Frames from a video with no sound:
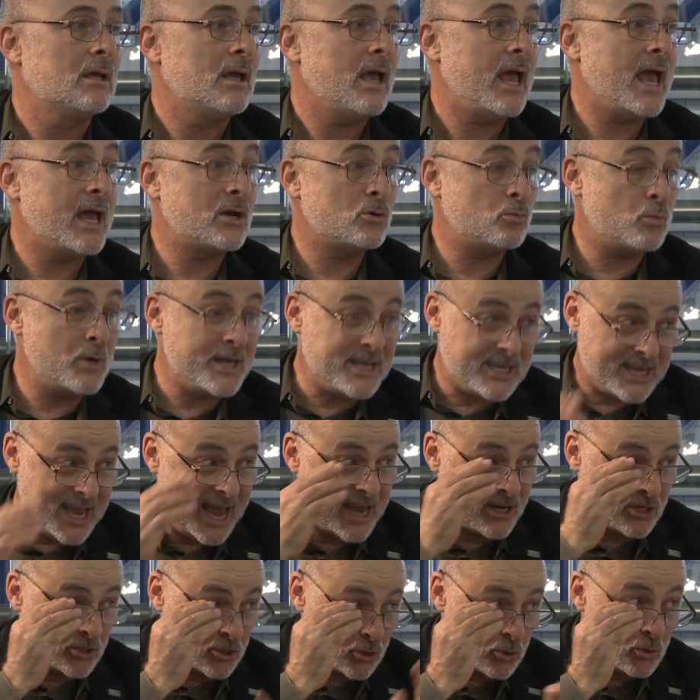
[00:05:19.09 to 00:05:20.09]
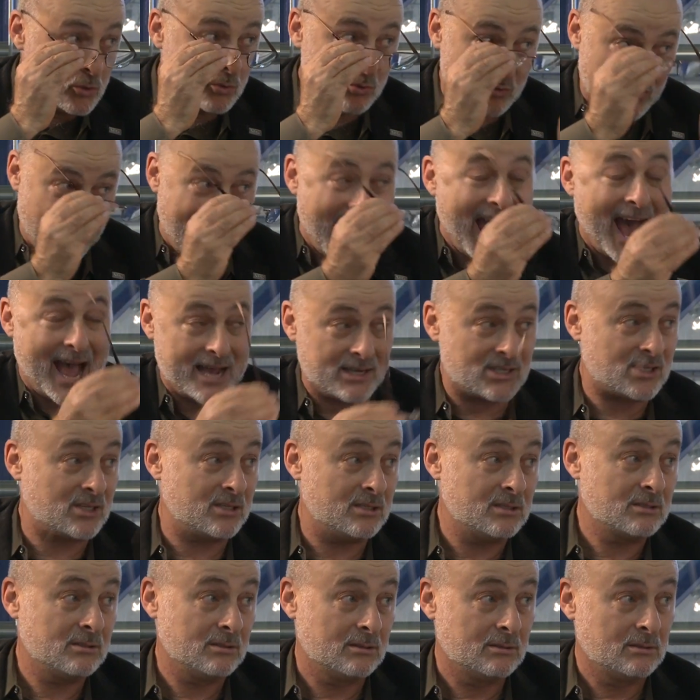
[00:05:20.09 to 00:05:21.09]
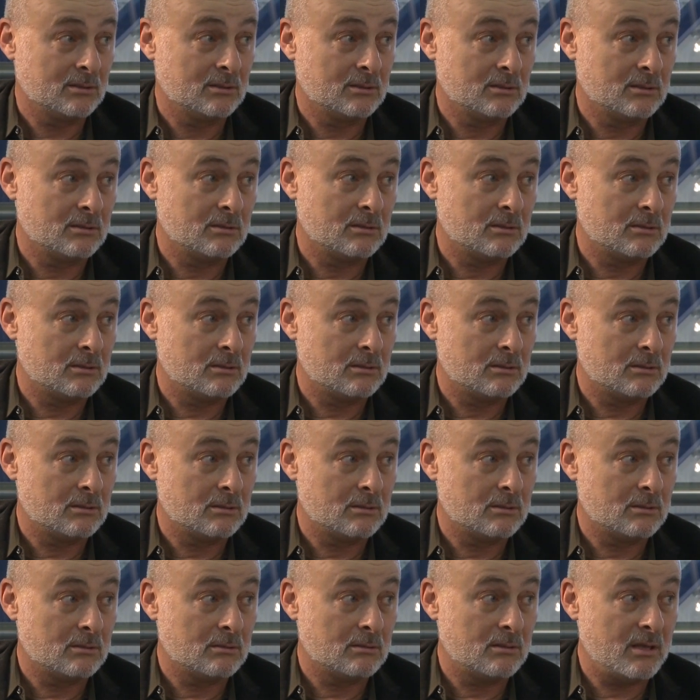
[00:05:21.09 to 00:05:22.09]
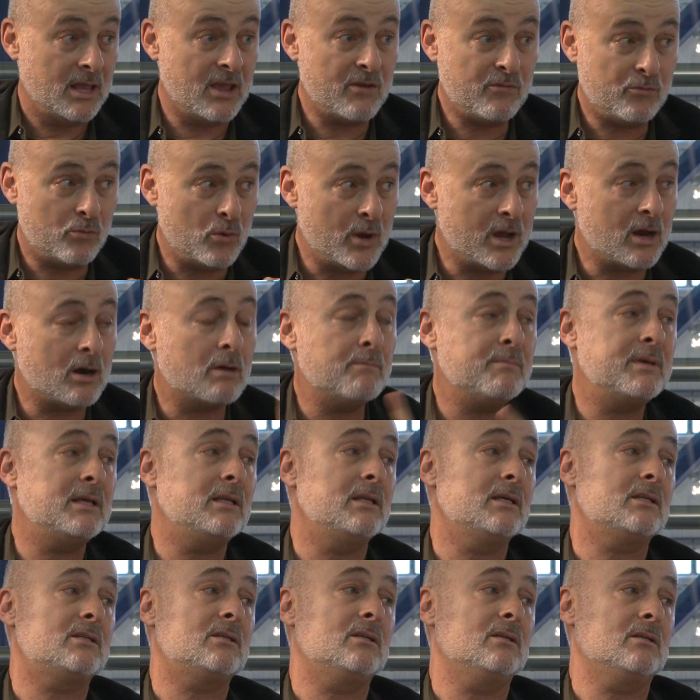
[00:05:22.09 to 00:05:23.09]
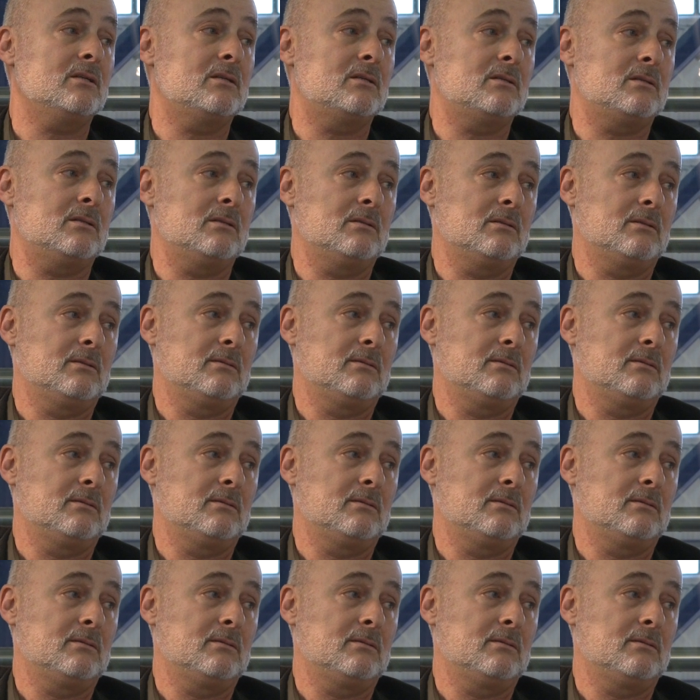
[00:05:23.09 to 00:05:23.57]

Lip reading: And we can do that if we are militant.